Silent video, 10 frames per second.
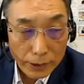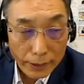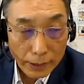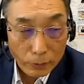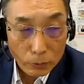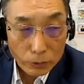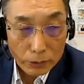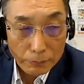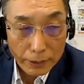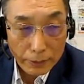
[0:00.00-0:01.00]
schools they
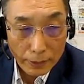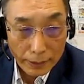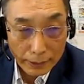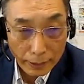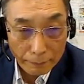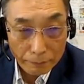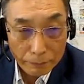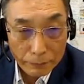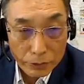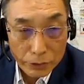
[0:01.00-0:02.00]
reflect this
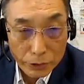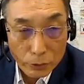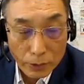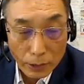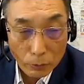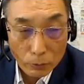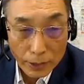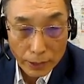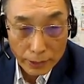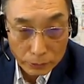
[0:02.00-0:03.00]
part, uh, this
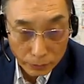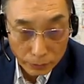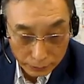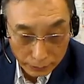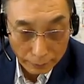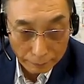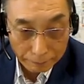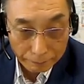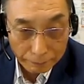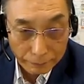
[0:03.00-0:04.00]
feedback,
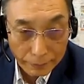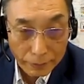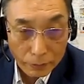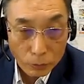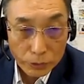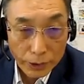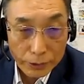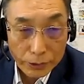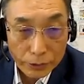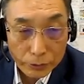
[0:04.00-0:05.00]
on the compensation.